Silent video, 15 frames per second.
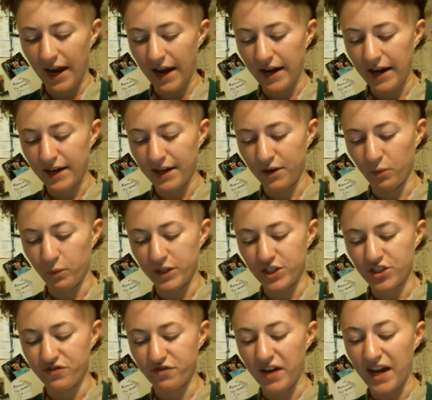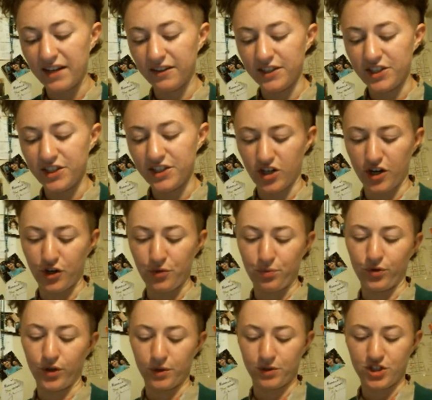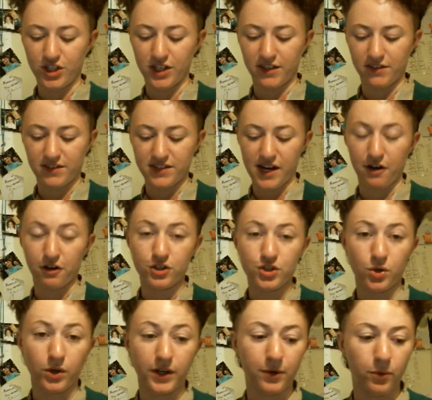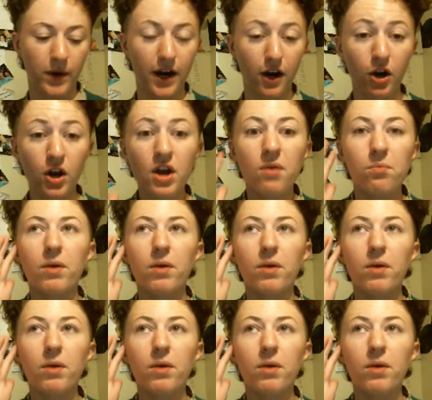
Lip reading: And we finally start approaching territory where